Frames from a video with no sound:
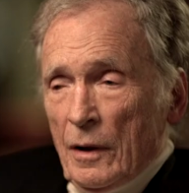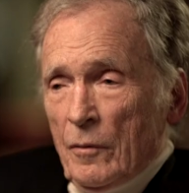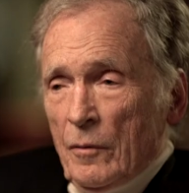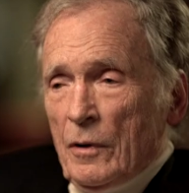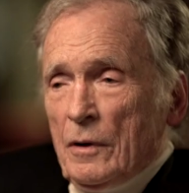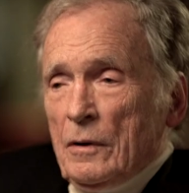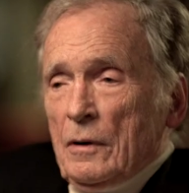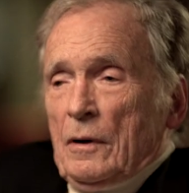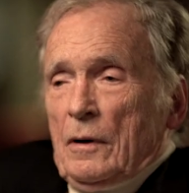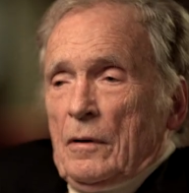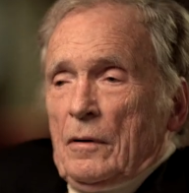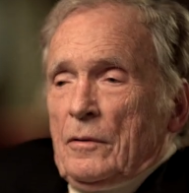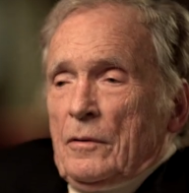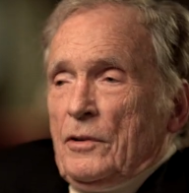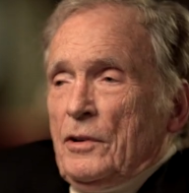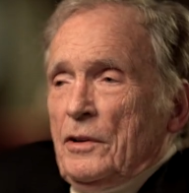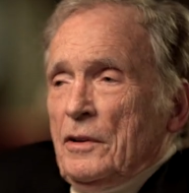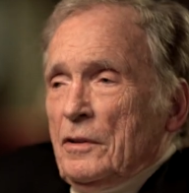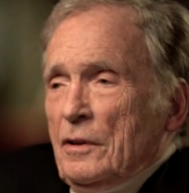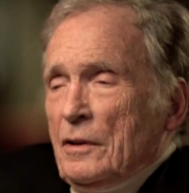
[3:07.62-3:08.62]
I went, oh,
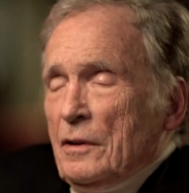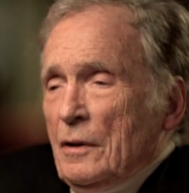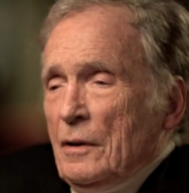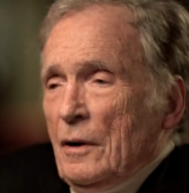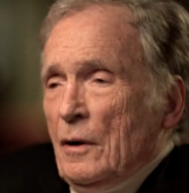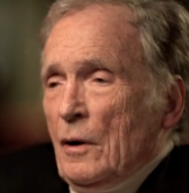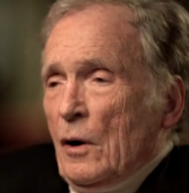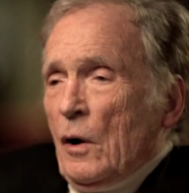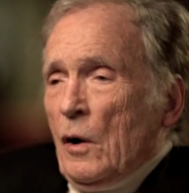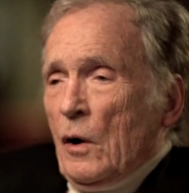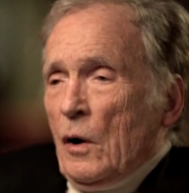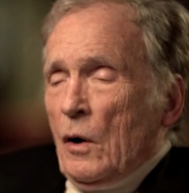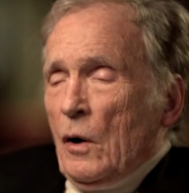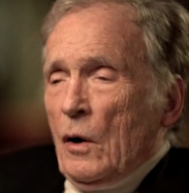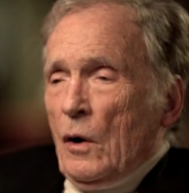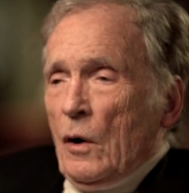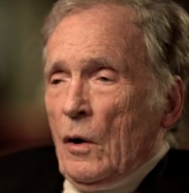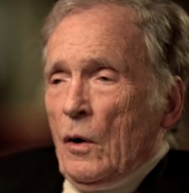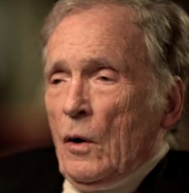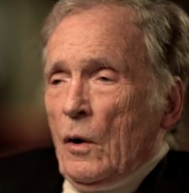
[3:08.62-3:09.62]
geez.
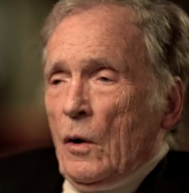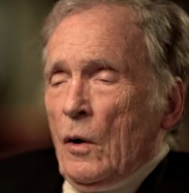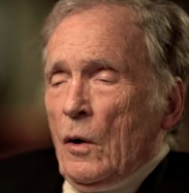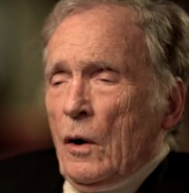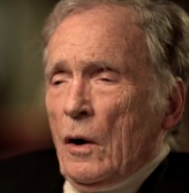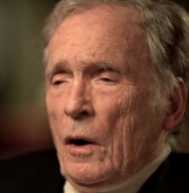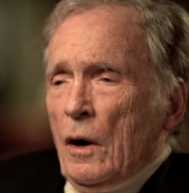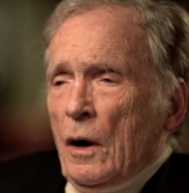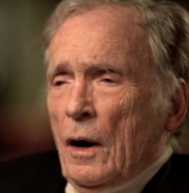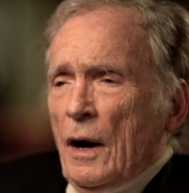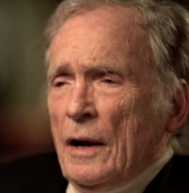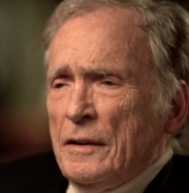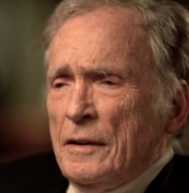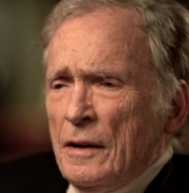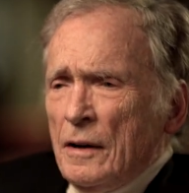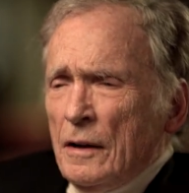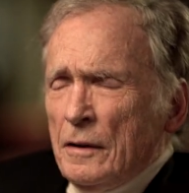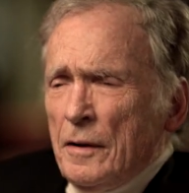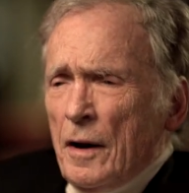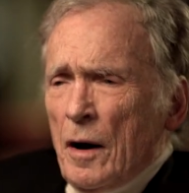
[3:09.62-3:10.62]
I
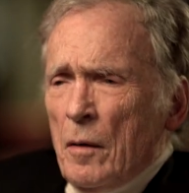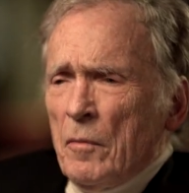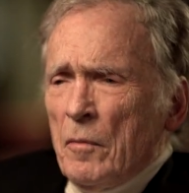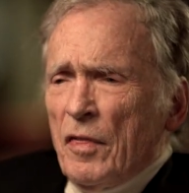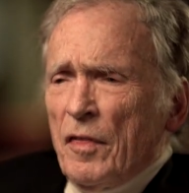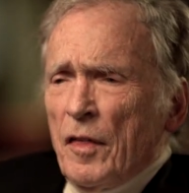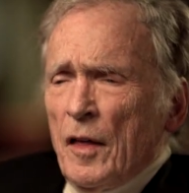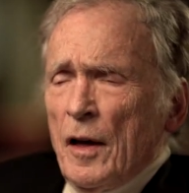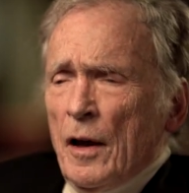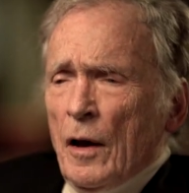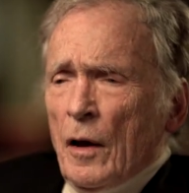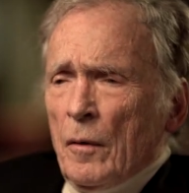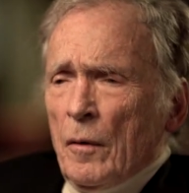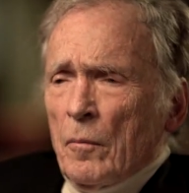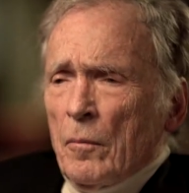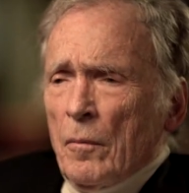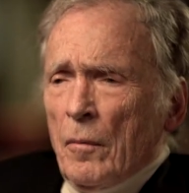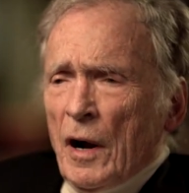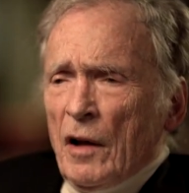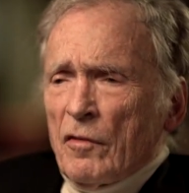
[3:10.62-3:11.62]
did a dumb thing
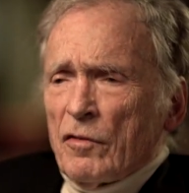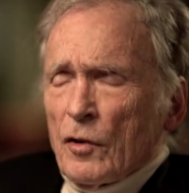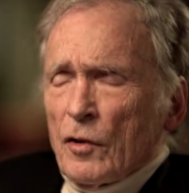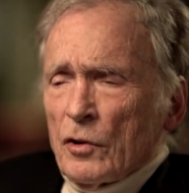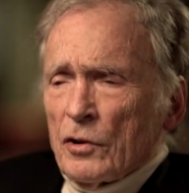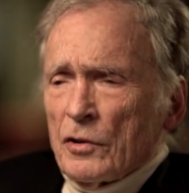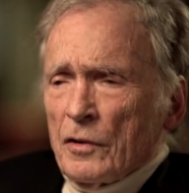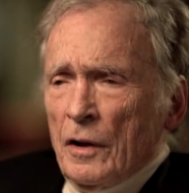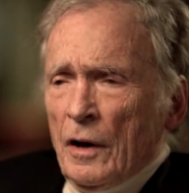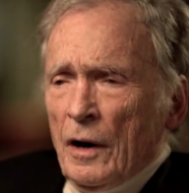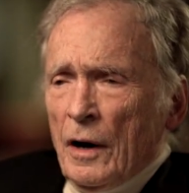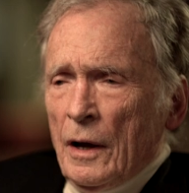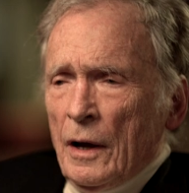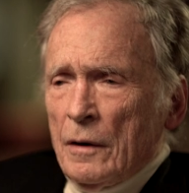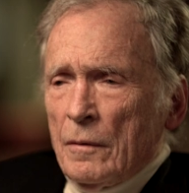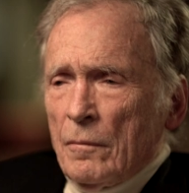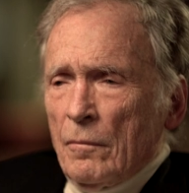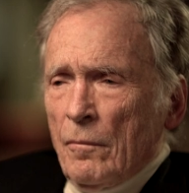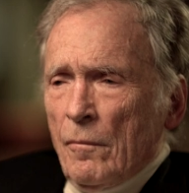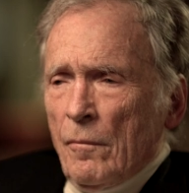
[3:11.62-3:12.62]
my first
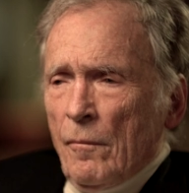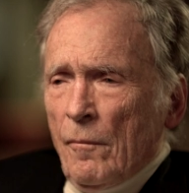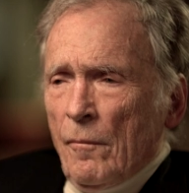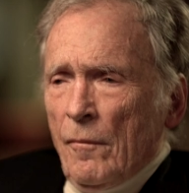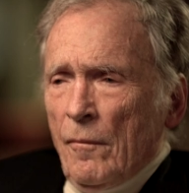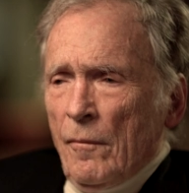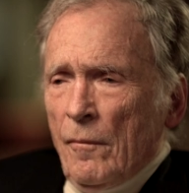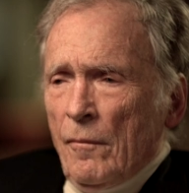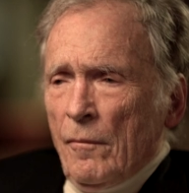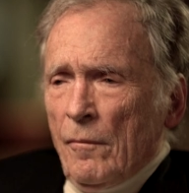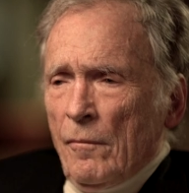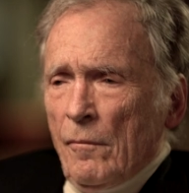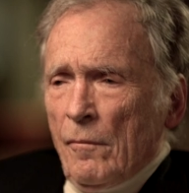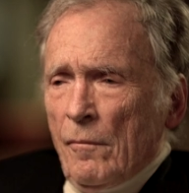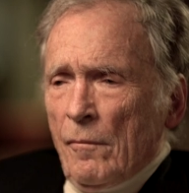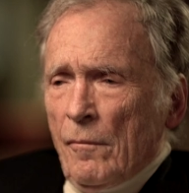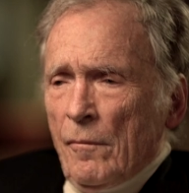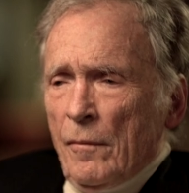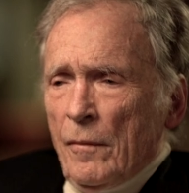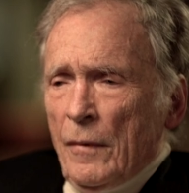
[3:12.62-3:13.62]
night.
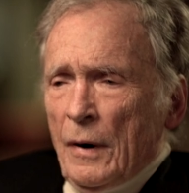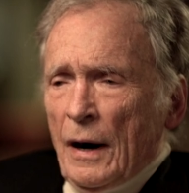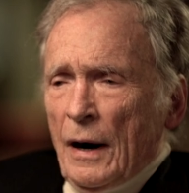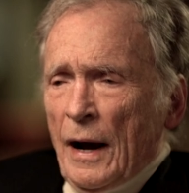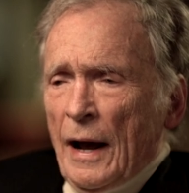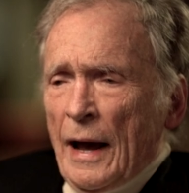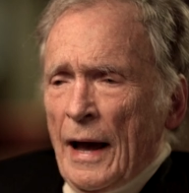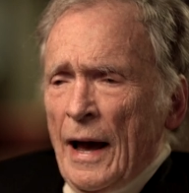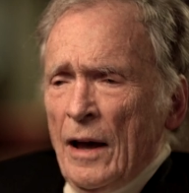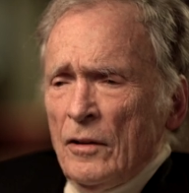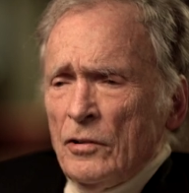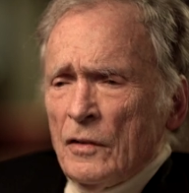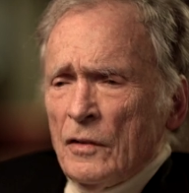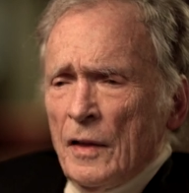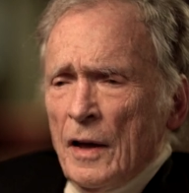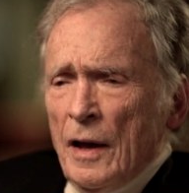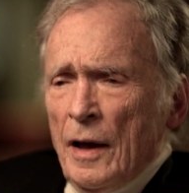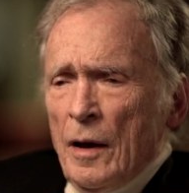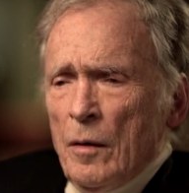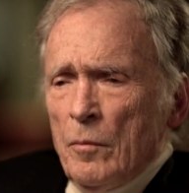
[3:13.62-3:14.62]
I asked
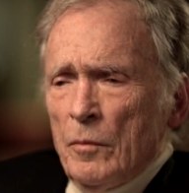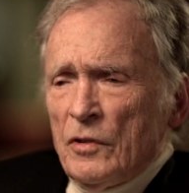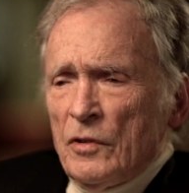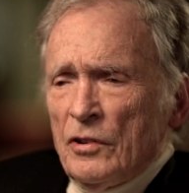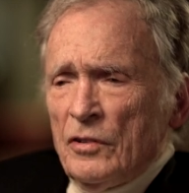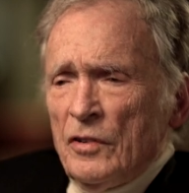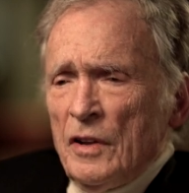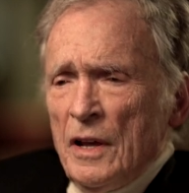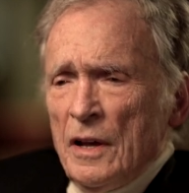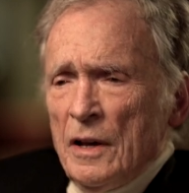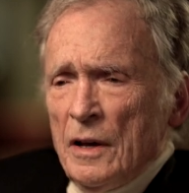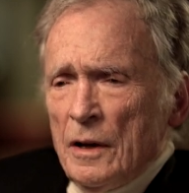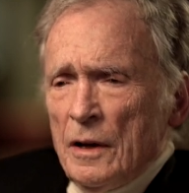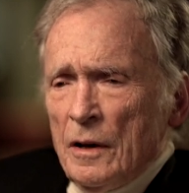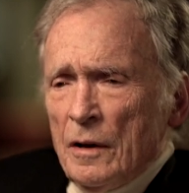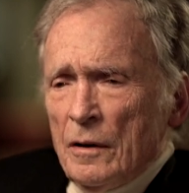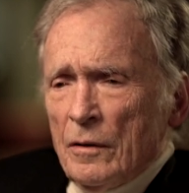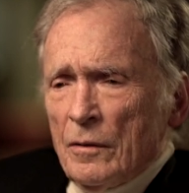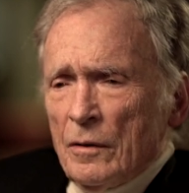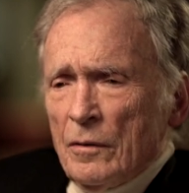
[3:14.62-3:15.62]
the
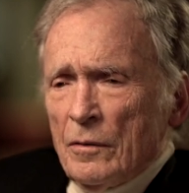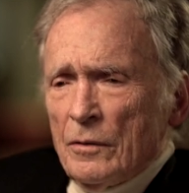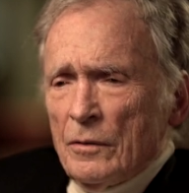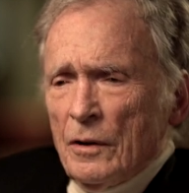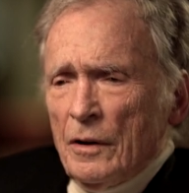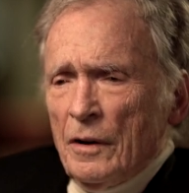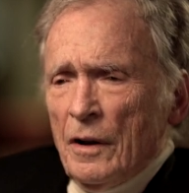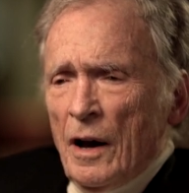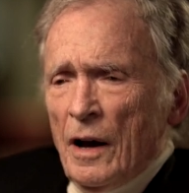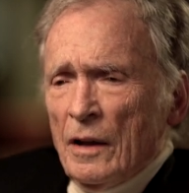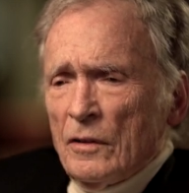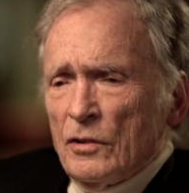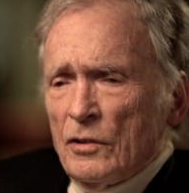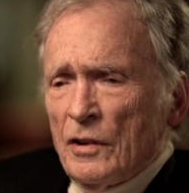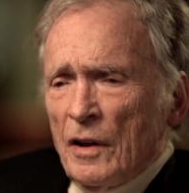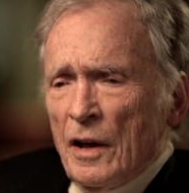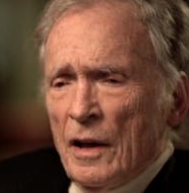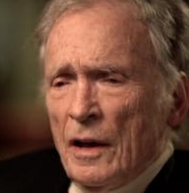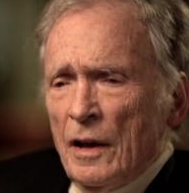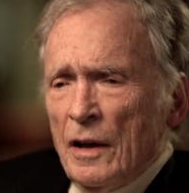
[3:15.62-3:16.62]
MC to not
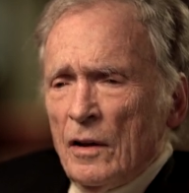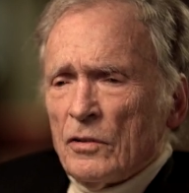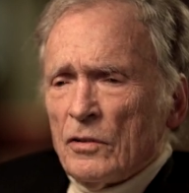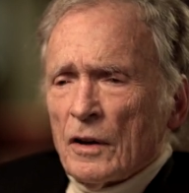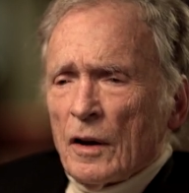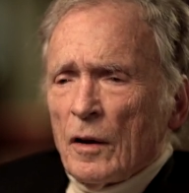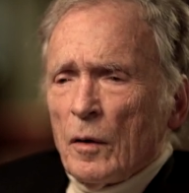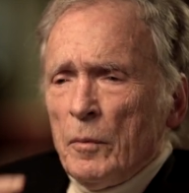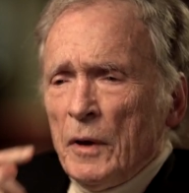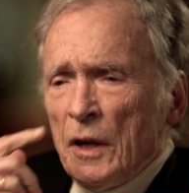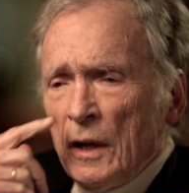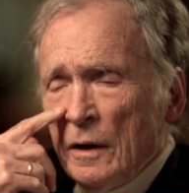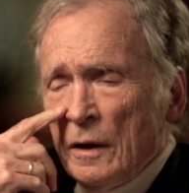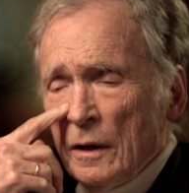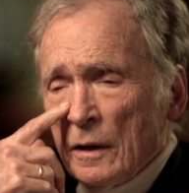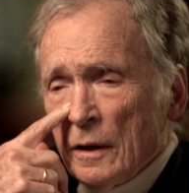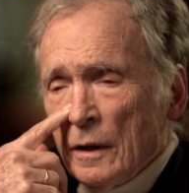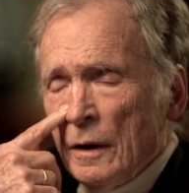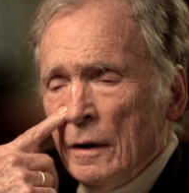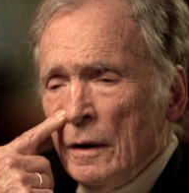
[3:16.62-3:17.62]
say he's a
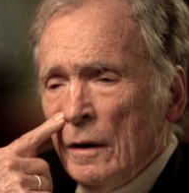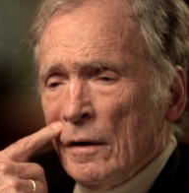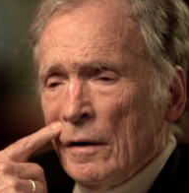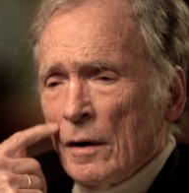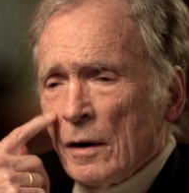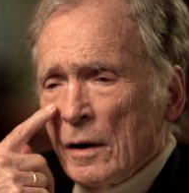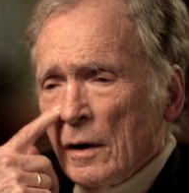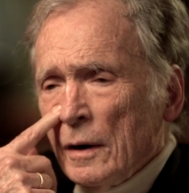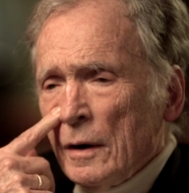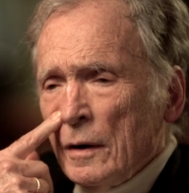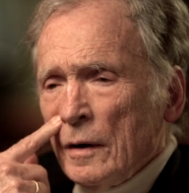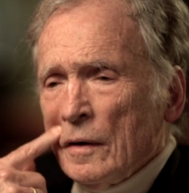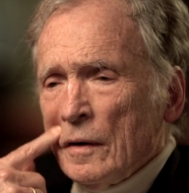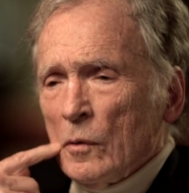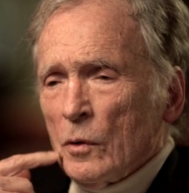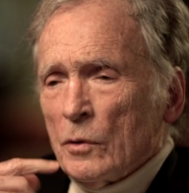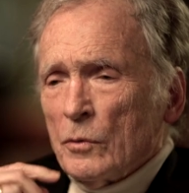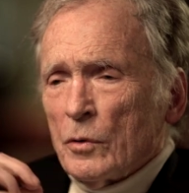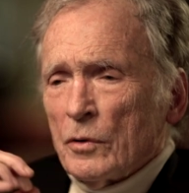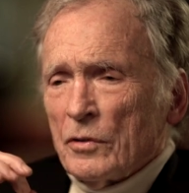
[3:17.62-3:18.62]
comedian,
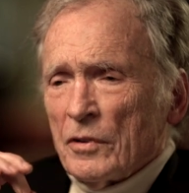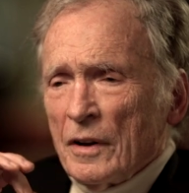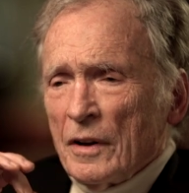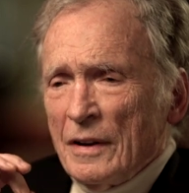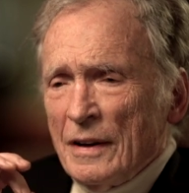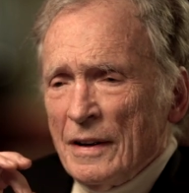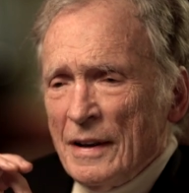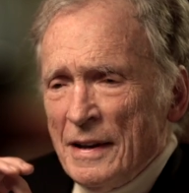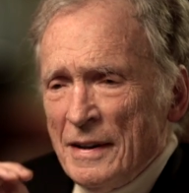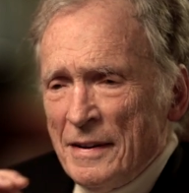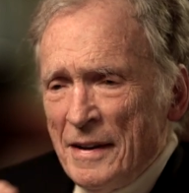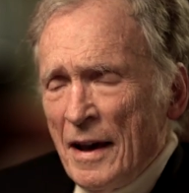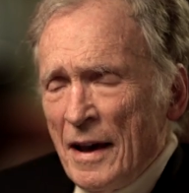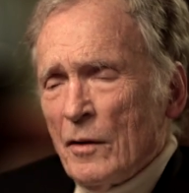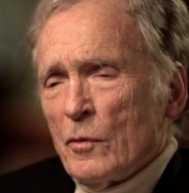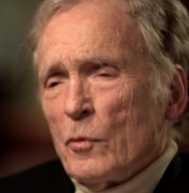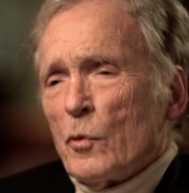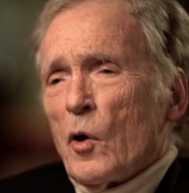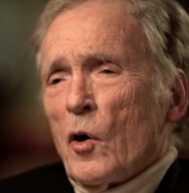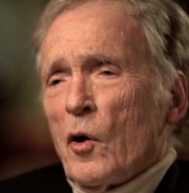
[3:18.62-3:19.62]
which was a
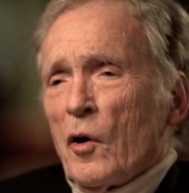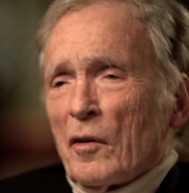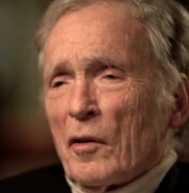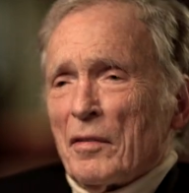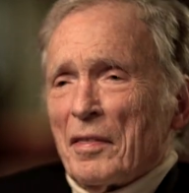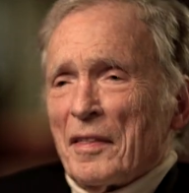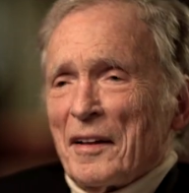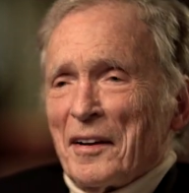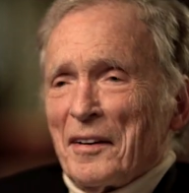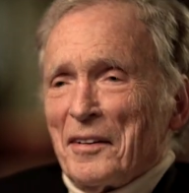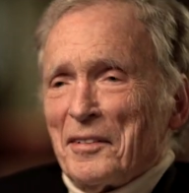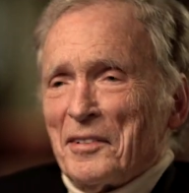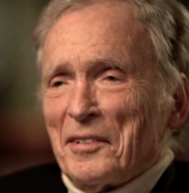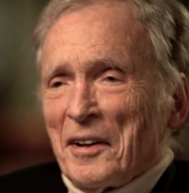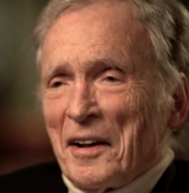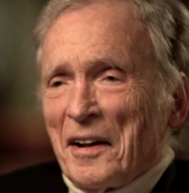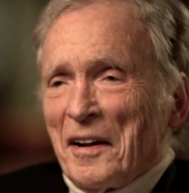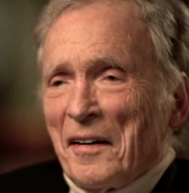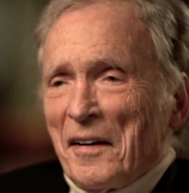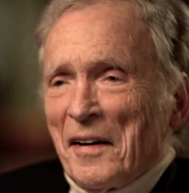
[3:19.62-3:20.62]
dead wrong thing to
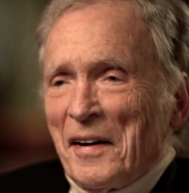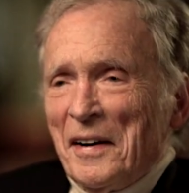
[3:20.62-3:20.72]
say.